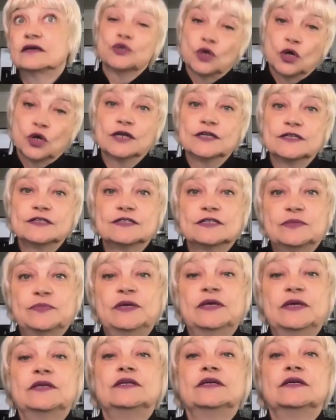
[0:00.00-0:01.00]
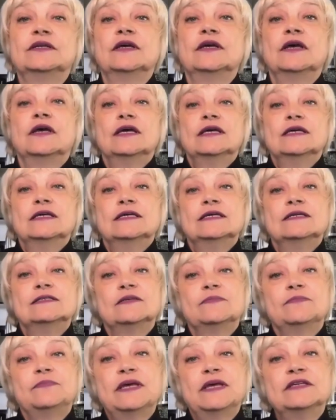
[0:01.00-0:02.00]
honest opinion, is
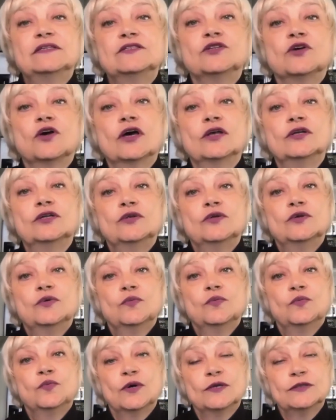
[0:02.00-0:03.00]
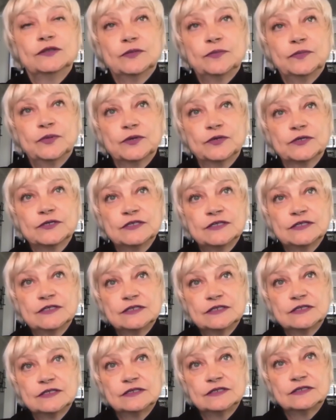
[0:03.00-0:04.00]
it based on what the
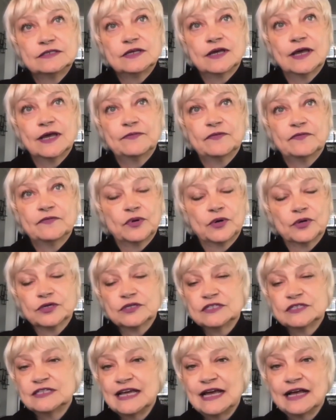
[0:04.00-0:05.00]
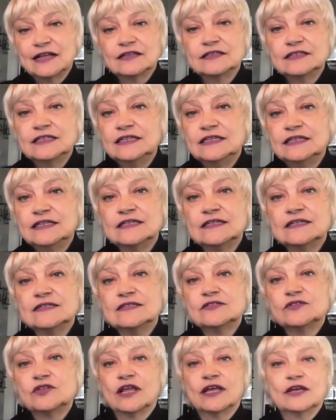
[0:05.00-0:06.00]
person's type of personality
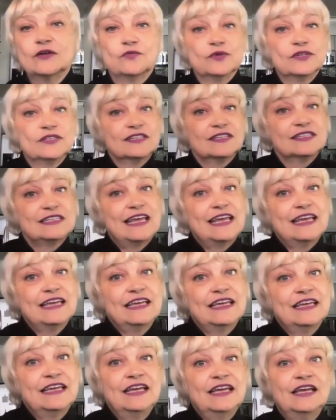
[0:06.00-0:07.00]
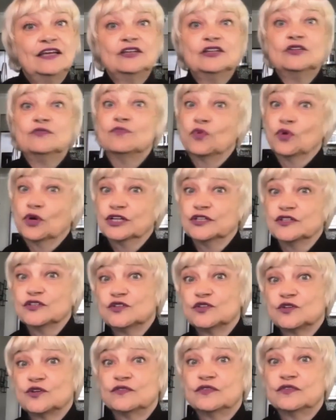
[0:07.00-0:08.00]
is, like risk taking, more
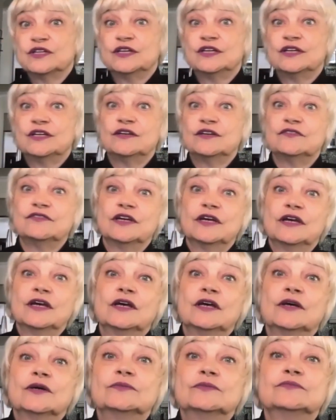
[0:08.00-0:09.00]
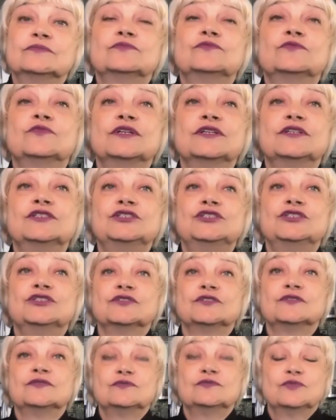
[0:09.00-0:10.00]
conservative? What is your
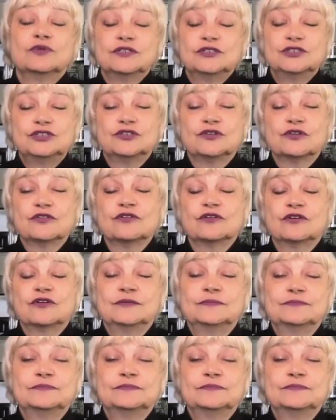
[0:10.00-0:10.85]
thought?